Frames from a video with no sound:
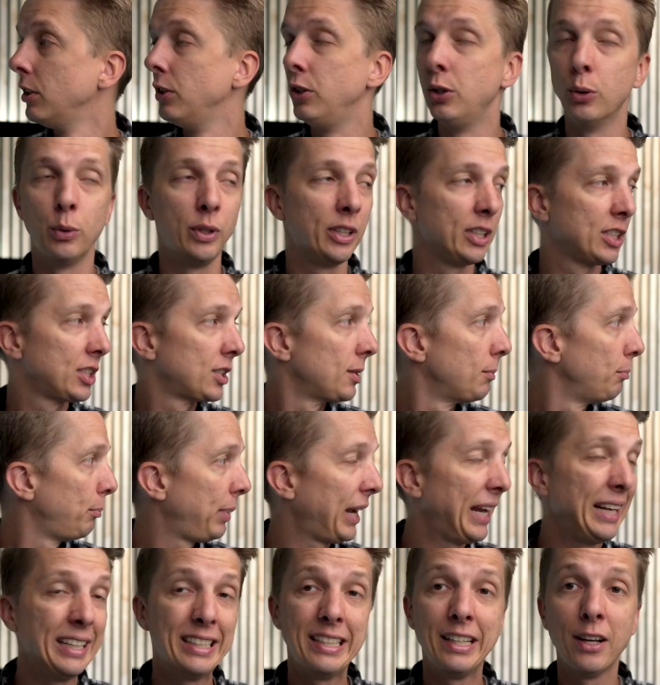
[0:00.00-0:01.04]
doing some
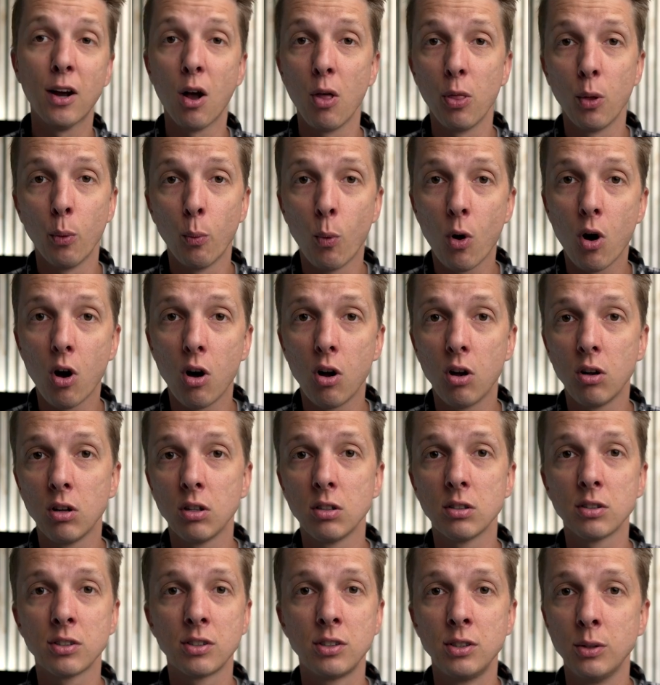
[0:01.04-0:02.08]
painting on the
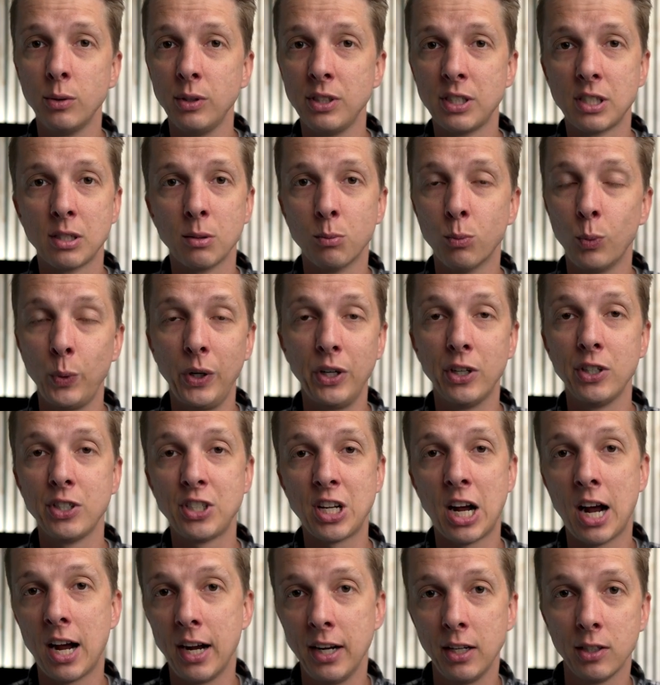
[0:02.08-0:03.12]
walls, doing some weird
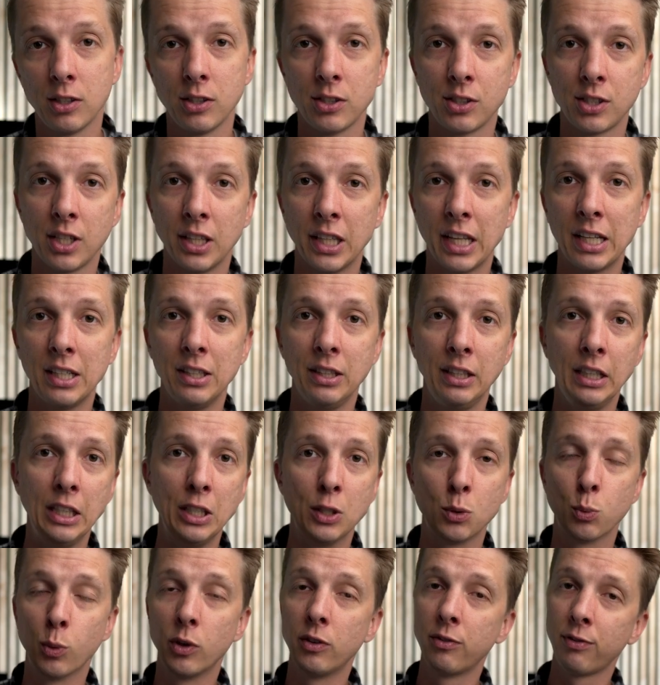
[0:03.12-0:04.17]
tiles, and then
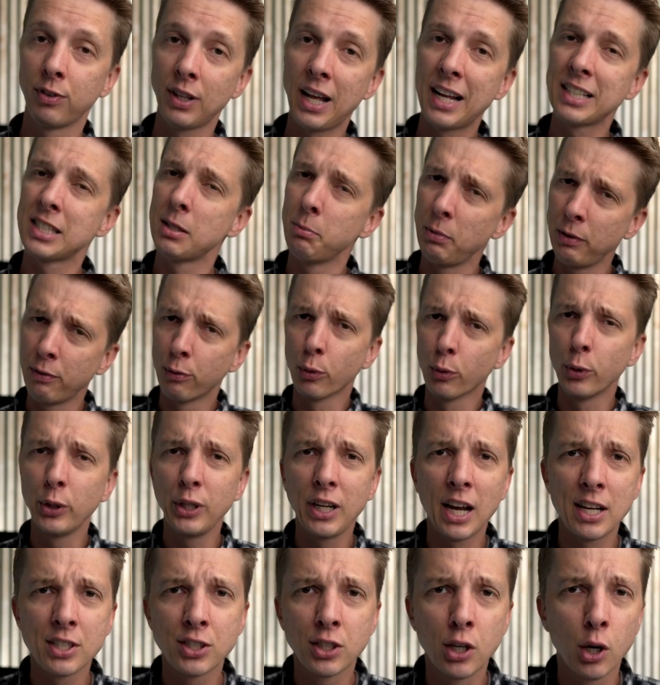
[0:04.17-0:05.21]
these wood flats. And before you
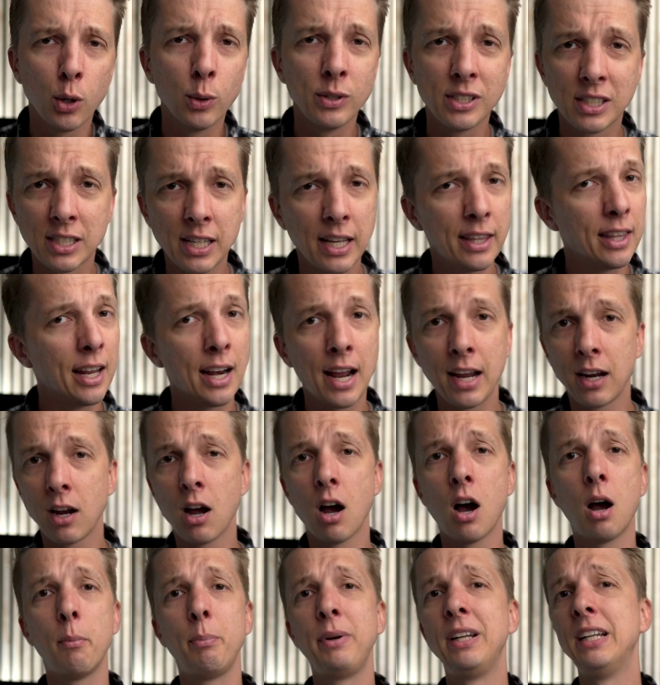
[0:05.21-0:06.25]
guys go and say that I
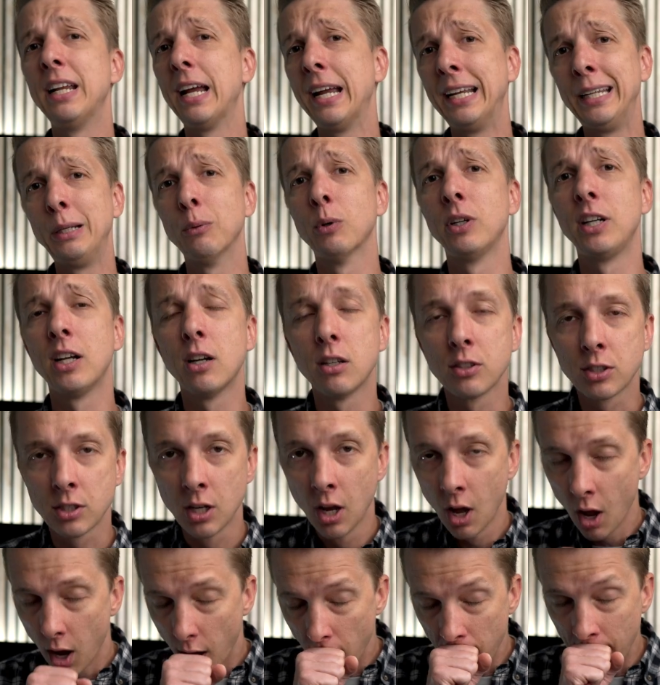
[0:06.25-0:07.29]
copied anyone else,
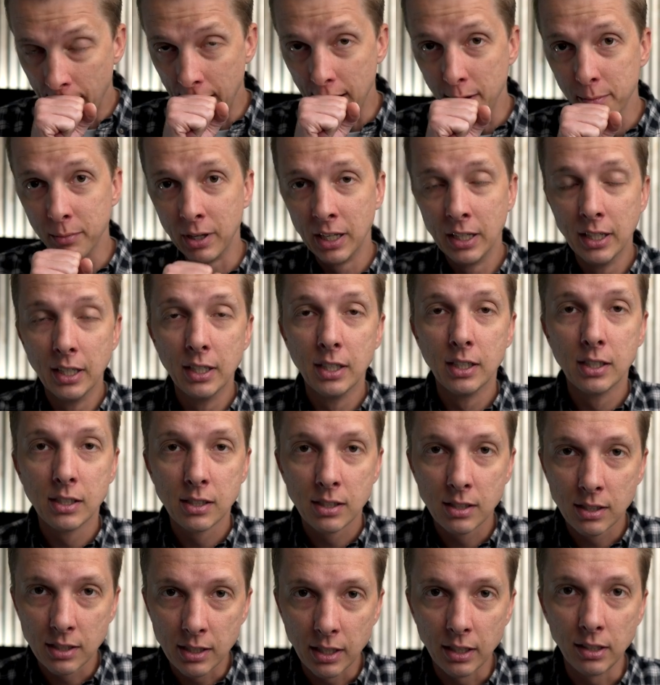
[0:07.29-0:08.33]
I'm
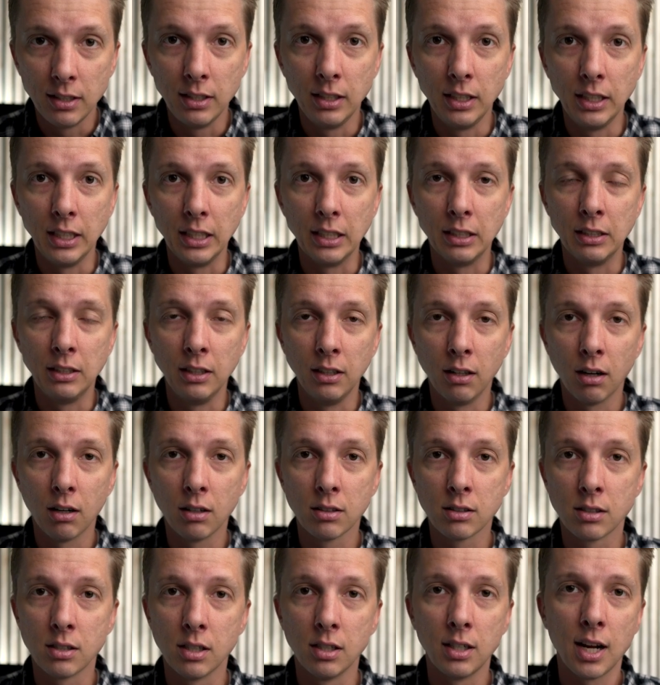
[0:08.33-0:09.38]
Sydney
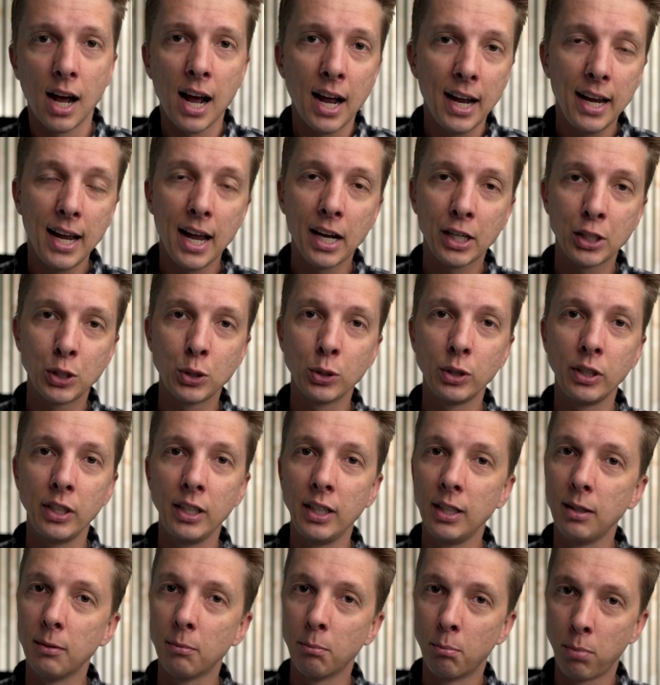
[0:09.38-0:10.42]
Diongzen. I
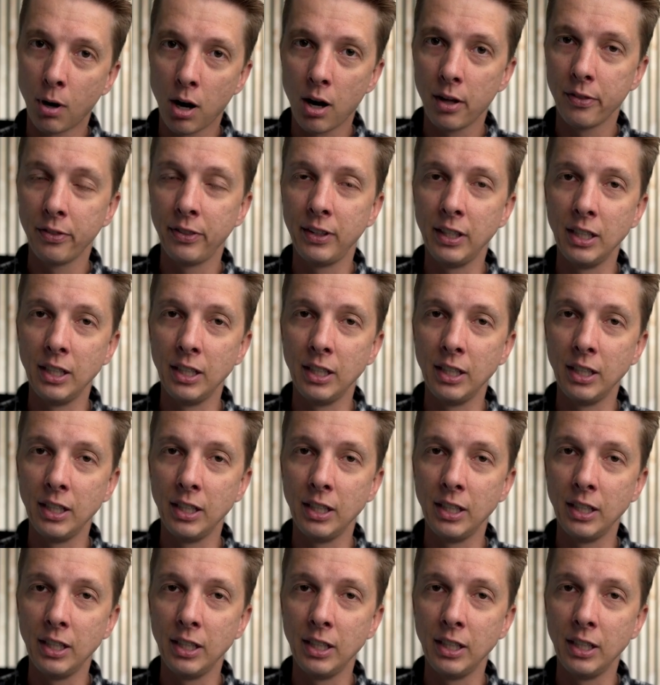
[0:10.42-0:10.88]
actually bought